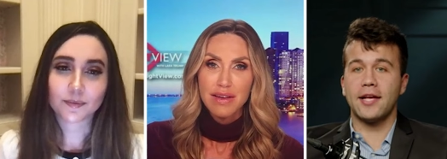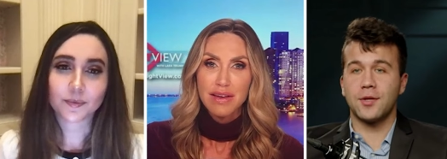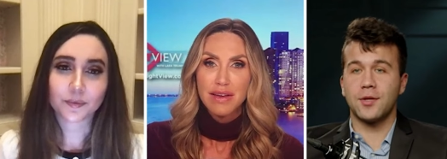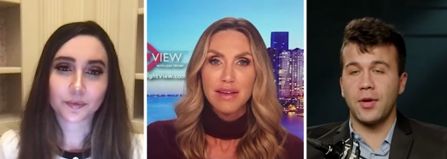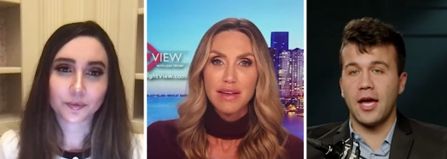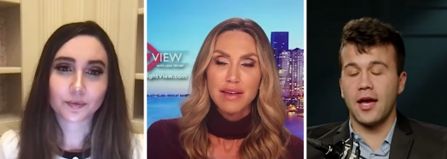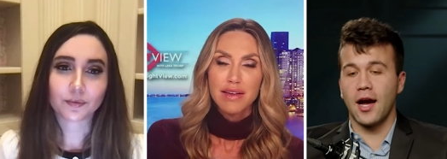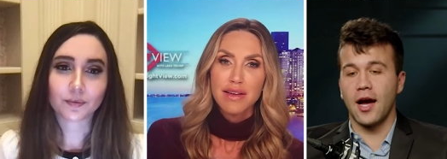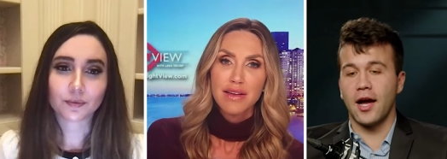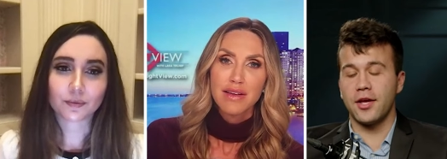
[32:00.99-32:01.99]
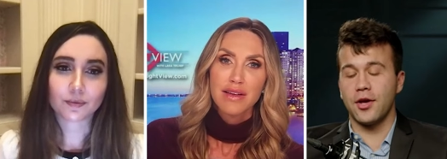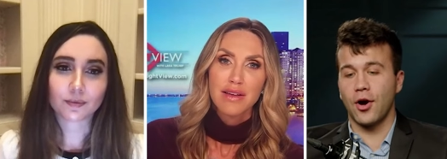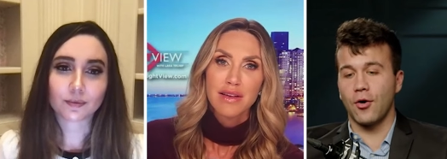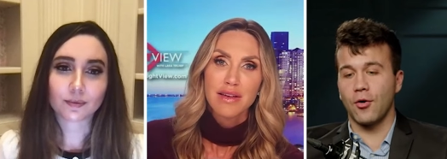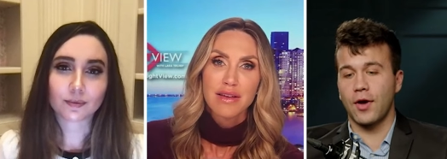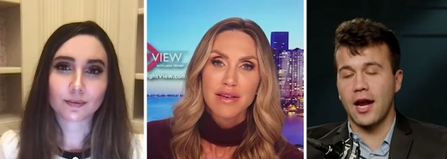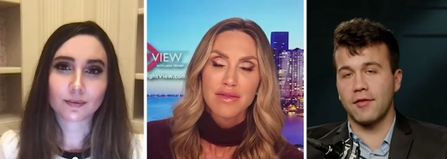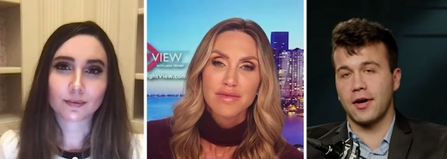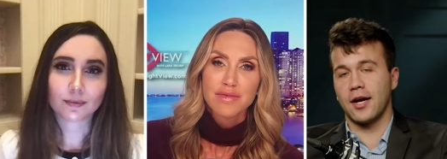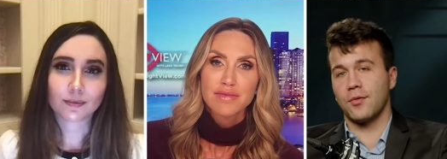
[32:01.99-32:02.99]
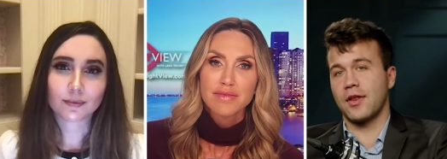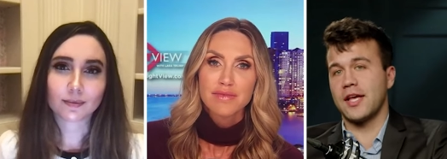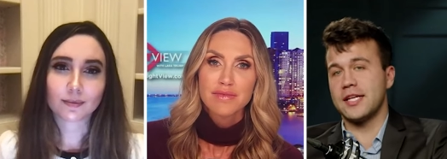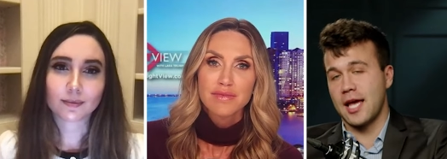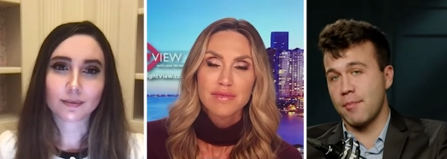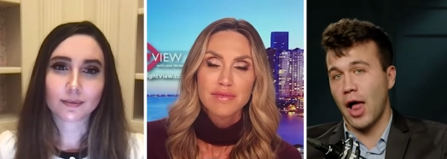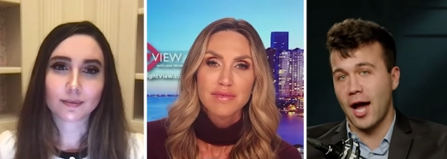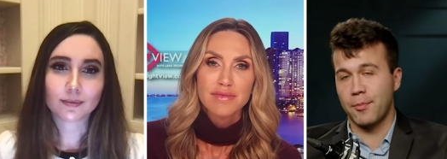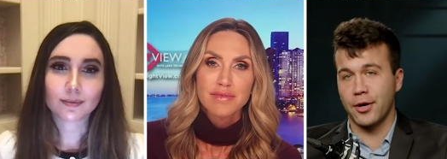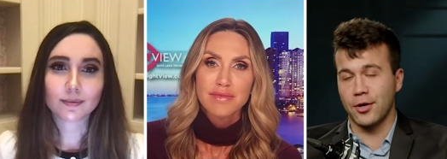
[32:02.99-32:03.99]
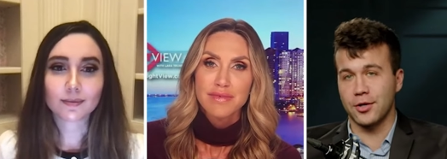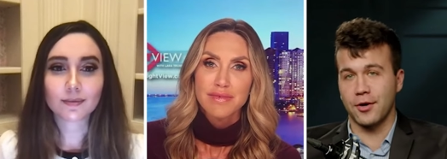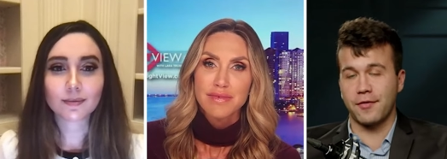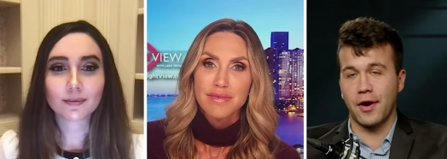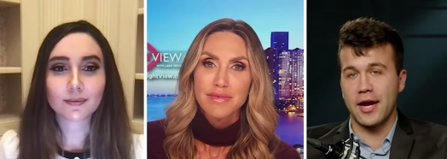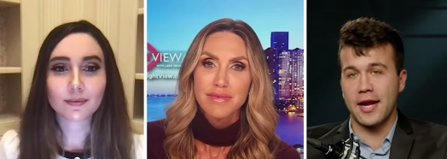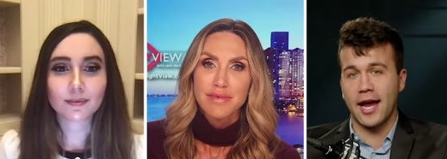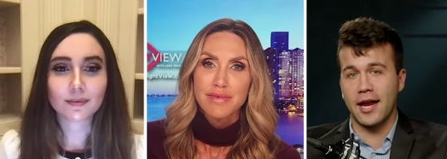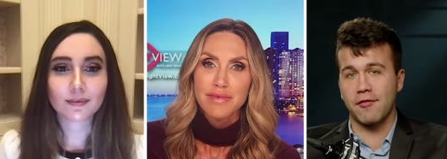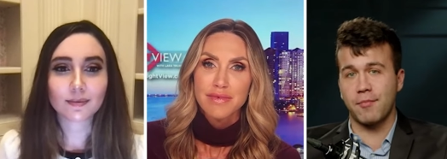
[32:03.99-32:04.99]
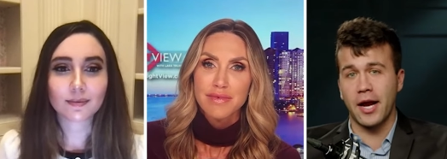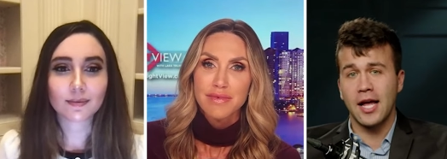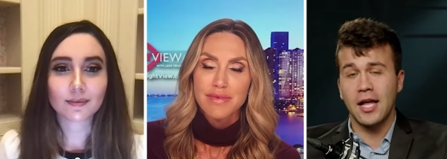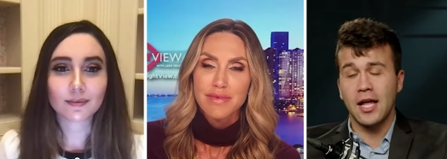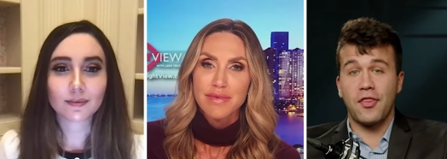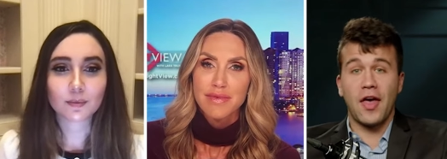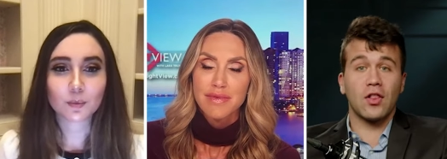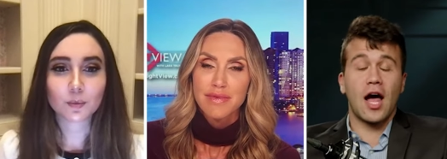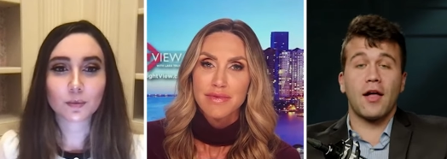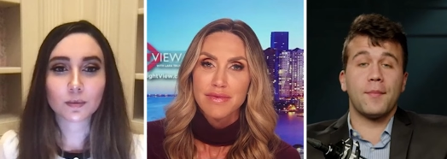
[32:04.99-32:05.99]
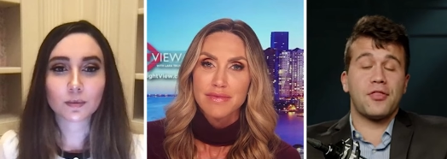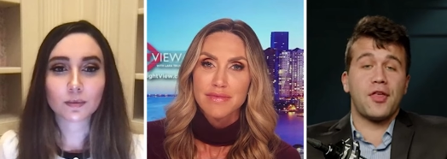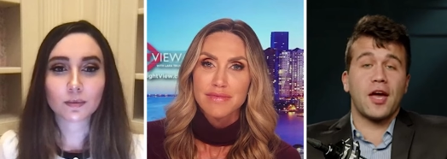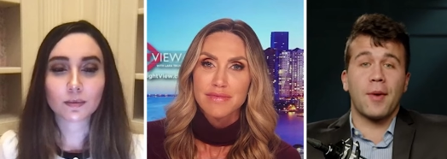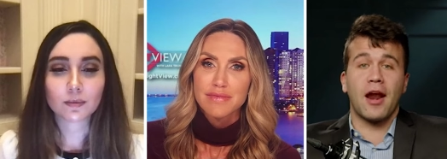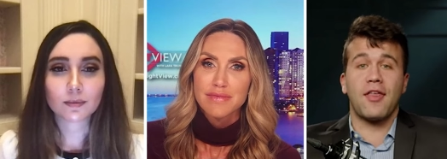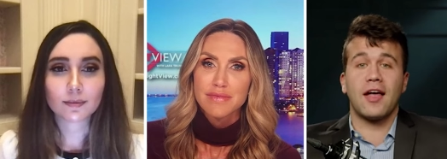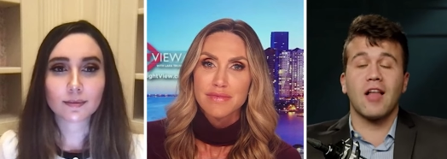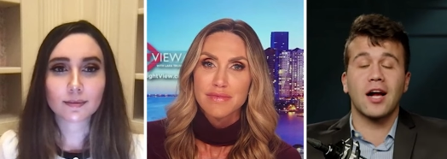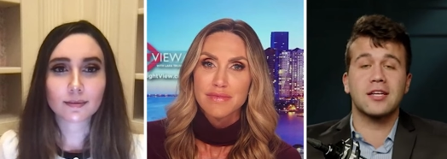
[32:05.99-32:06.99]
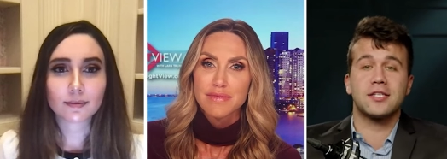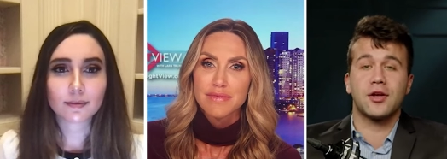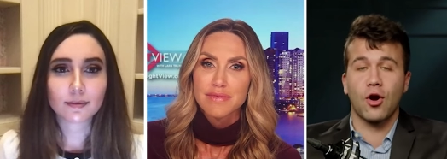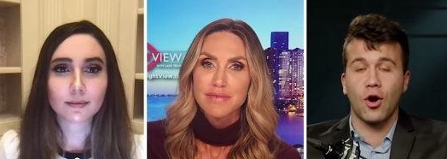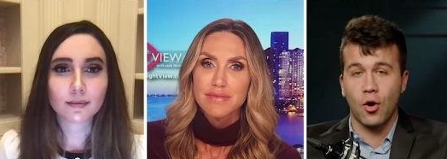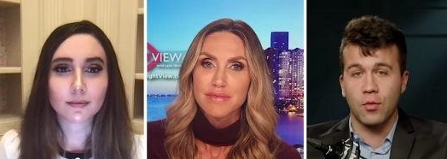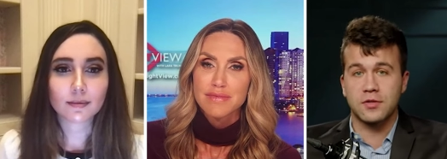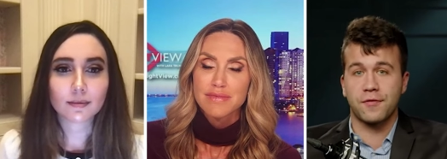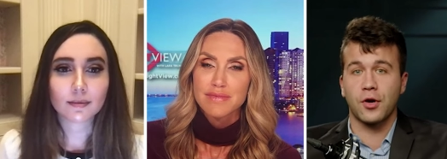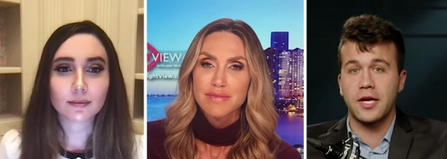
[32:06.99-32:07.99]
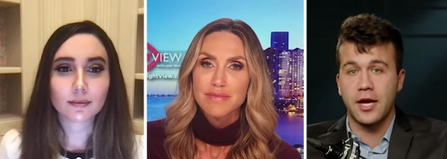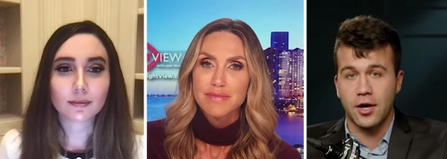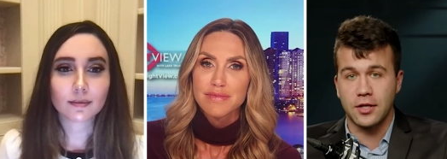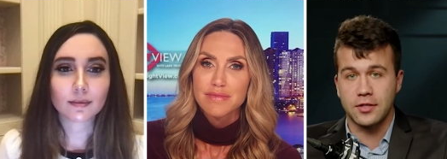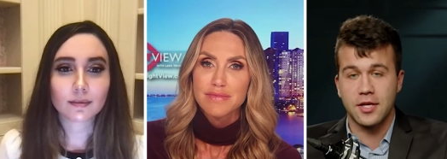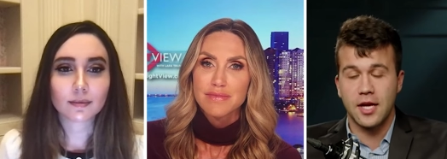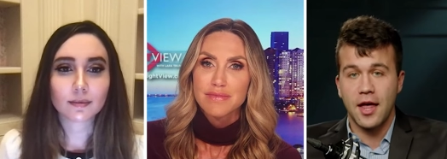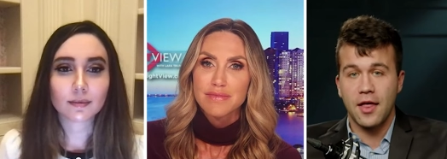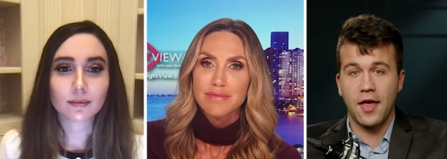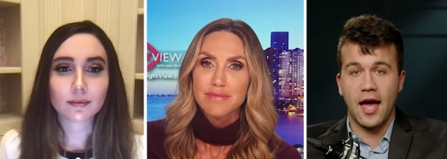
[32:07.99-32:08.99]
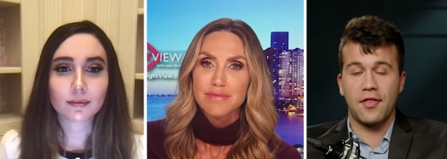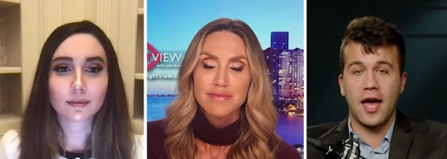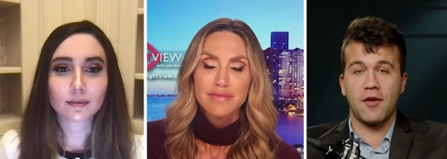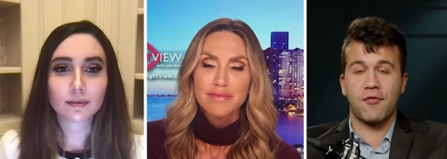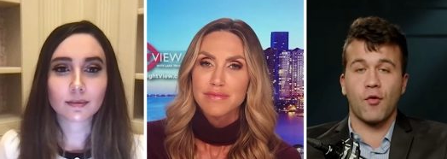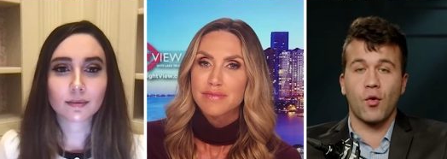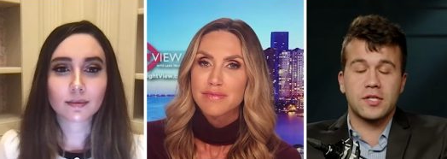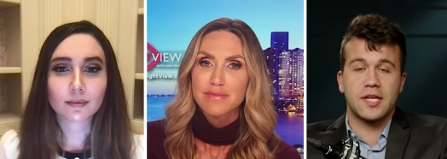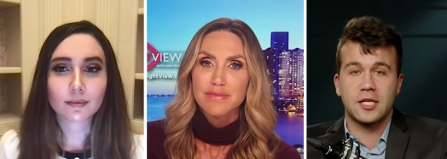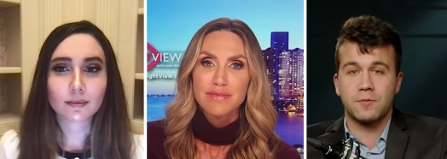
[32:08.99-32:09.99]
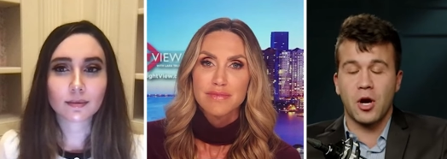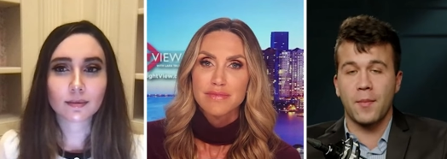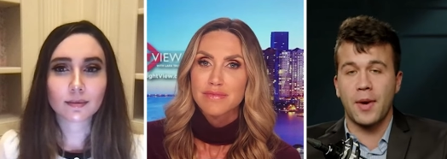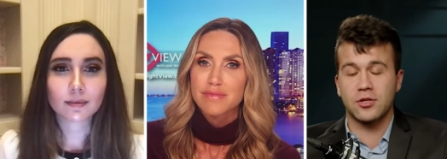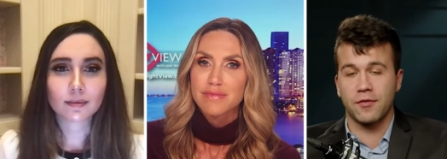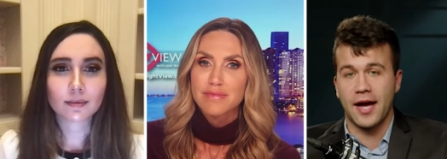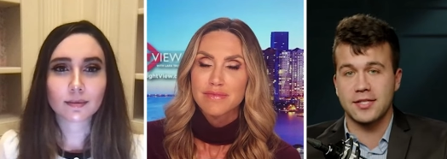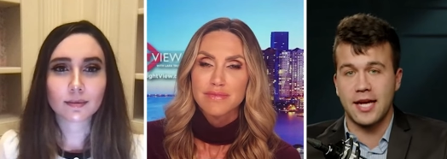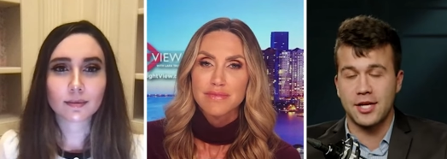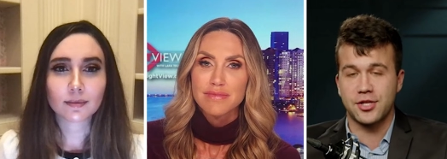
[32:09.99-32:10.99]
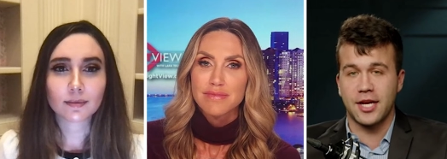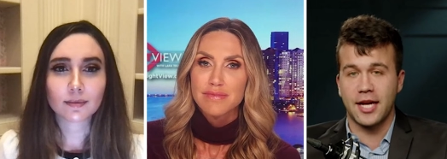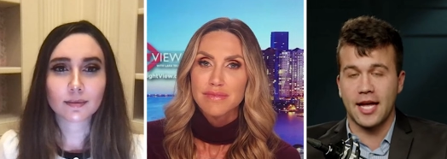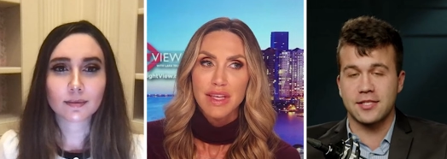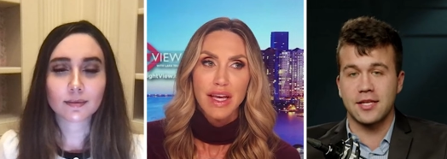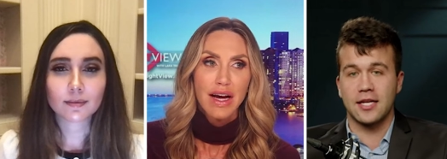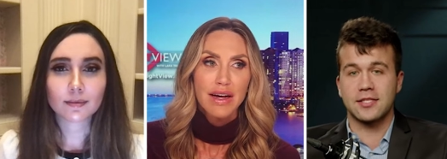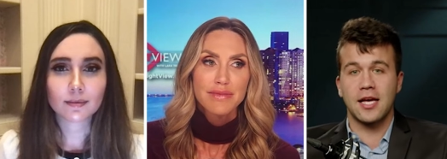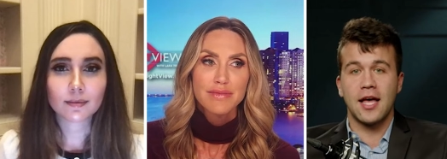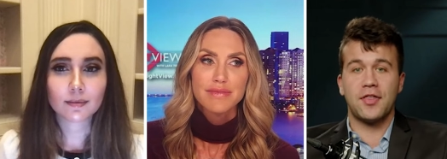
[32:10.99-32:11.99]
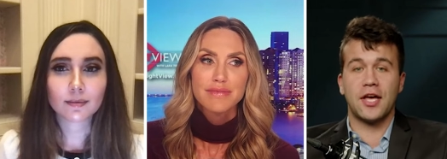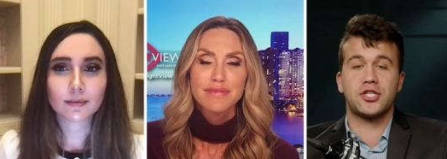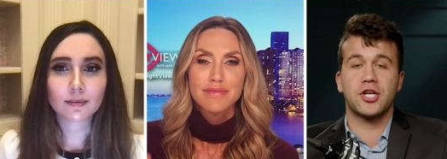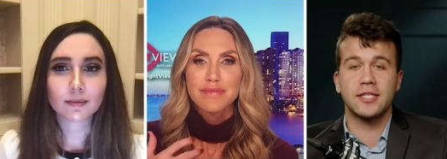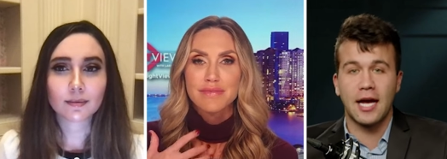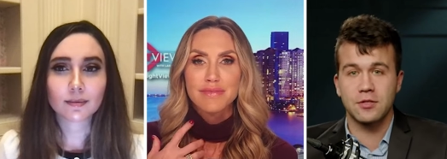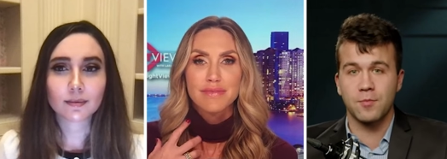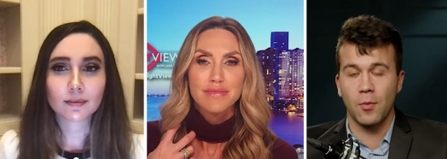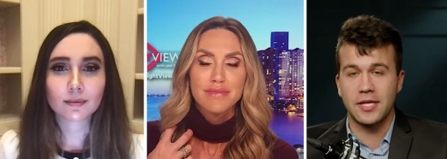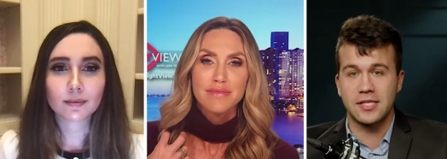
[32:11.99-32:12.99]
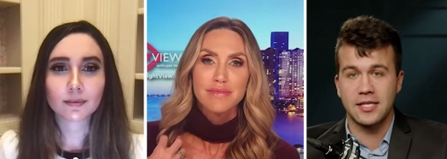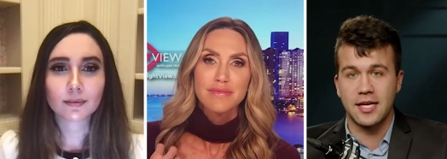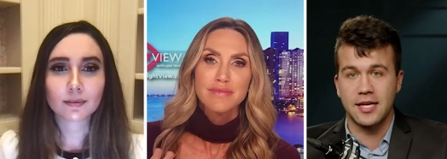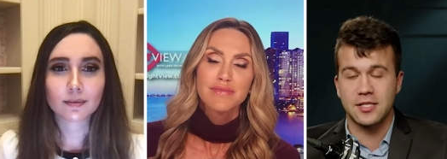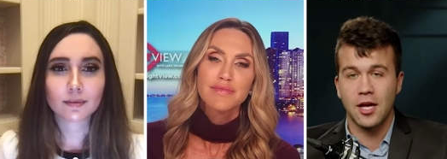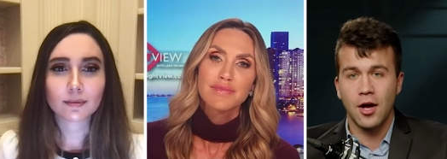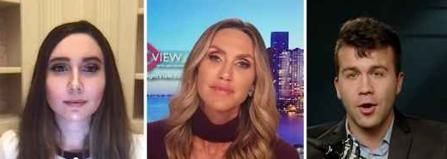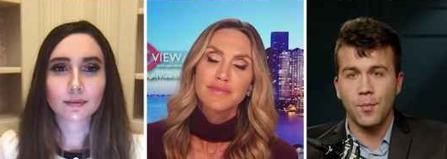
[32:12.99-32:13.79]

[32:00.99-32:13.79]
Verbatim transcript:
Speaker 1: hate to be, uh, you know, kind of a, what do they say, black pilled or very negative, but they, lo- I mean, think about it. They locked us in our homes for years. They they force an experimental vaccination against yeah. us. They shut down small businesses.